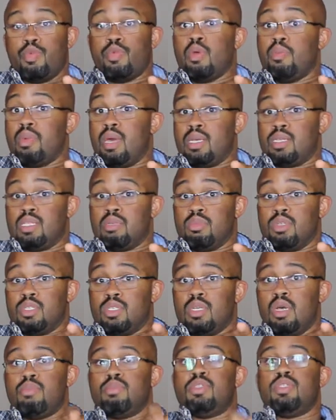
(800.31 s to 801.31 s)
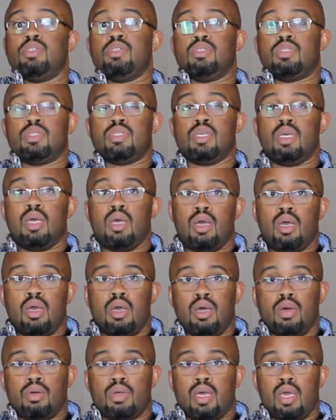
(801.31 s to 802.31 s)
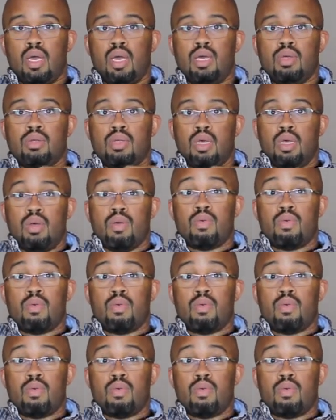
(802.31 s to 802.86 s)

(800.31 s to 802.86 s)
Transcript: we make some assumptions, okay?